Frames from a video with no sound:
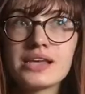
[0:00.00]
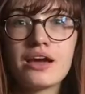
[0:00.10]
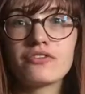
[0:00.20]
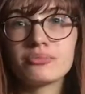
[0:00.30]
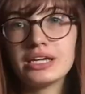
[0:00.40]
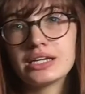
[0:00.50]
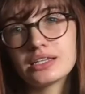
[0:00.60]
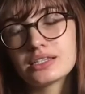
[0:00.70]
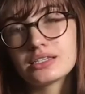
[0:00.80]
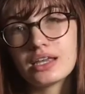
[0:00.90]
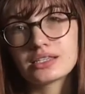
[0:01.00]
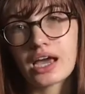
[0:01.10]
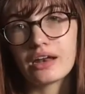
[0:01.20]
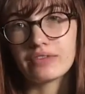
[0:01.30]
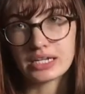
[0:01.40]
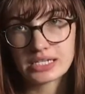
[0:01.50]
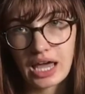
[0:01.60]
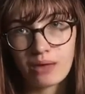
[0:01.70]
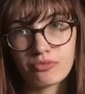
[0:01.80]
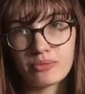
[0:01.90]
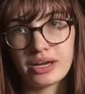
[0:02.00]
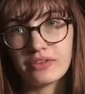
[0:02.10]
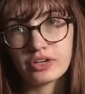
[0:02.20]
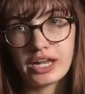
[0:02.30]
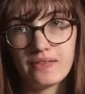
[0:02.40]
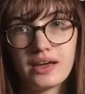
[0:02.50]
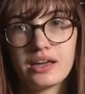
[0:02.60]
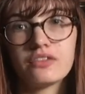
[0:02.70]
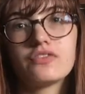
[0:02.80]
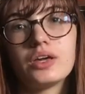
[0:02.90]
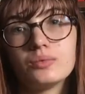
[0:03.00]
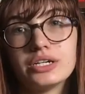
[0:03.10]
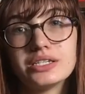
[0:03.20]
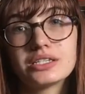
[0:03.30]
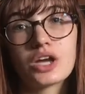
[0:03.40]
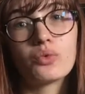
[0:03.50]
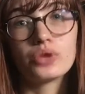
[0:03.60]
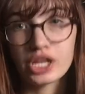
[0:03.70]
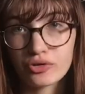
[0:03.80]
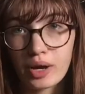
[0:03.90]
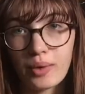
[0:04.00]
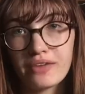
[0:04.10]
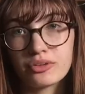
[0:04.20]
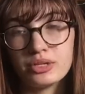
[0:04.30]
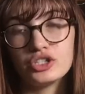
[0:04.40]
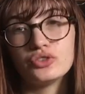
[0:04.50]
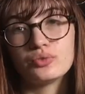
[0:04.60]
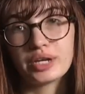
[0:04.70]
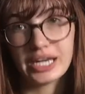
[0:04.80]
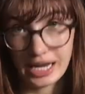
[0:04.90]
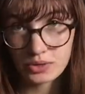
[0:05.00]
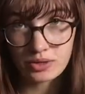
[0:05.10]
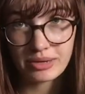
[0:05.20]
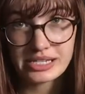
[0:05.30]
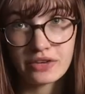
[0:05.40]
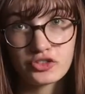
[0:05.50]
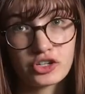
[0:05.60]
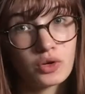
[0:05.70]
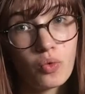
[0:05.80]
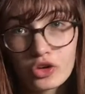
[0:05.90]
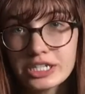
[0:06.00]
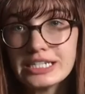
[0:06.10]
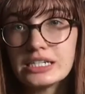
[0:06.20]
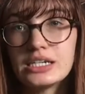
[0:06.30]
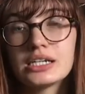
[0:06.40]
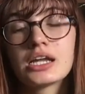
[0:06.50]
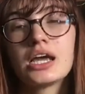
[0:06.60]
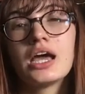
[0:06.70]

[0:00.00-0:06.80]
For me, it's kind of an escape from my everyday life. It was a really great way for me to reconnect with myself during quarantine.